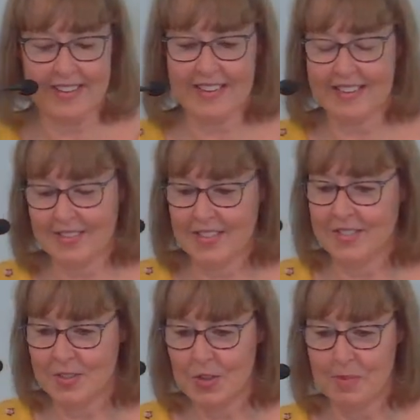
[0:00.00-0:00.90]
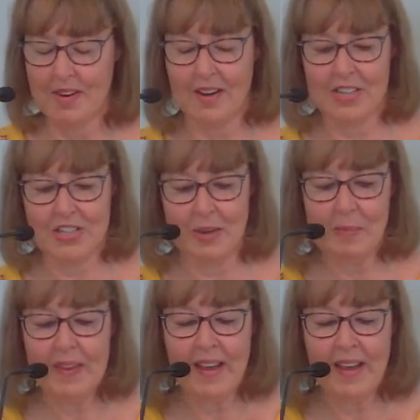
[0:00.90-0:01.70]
I think, in its terminology.